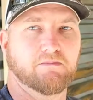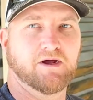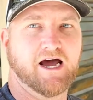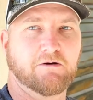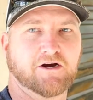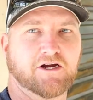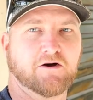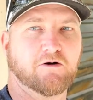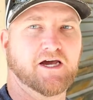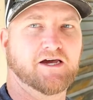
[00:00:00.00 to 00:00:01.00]
But now we're going to
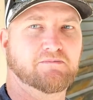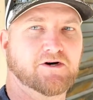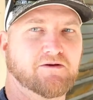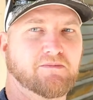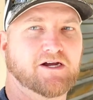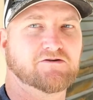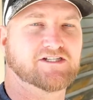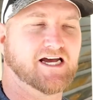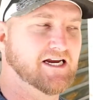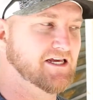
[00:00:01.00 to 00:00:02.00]
go ahead and put the metal
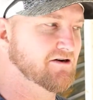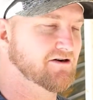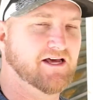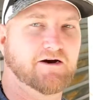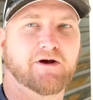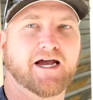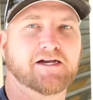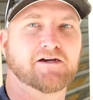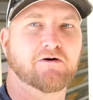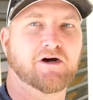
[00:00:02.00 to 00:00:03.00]
siding on. That way
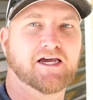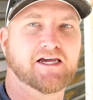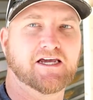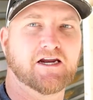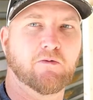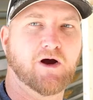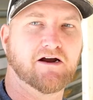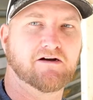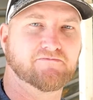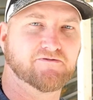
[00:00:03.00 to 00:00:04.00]
I can go ahead and get it
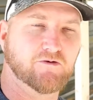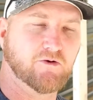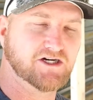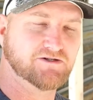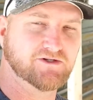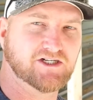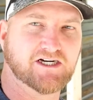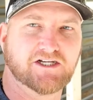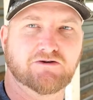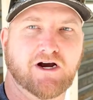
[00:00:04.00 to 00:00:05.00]
wired up for the washing
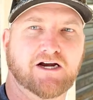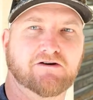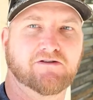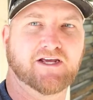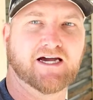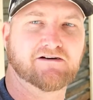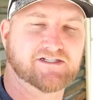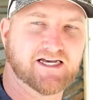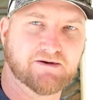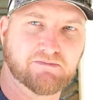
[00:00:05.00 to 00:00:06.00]
machine and dryer on the
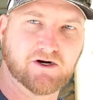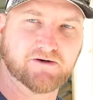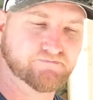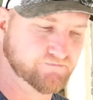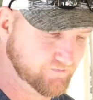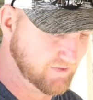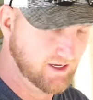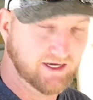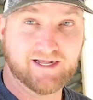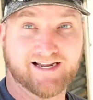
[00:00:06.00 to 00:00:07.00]
outside part.
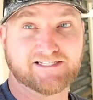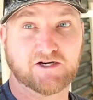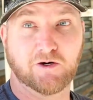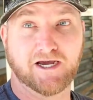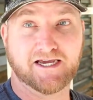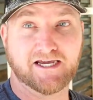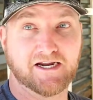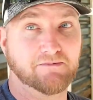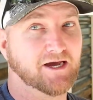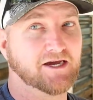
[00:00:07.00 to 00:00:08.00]
Let's go ahead and
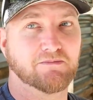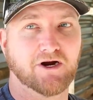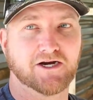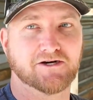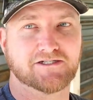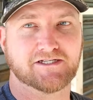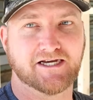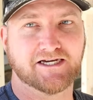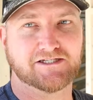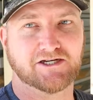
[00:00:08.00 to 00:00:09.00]
get it. Making progress
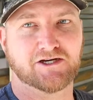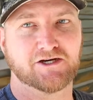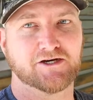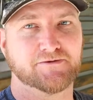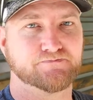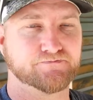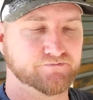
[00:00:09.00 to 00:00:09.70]
today. It's looking good.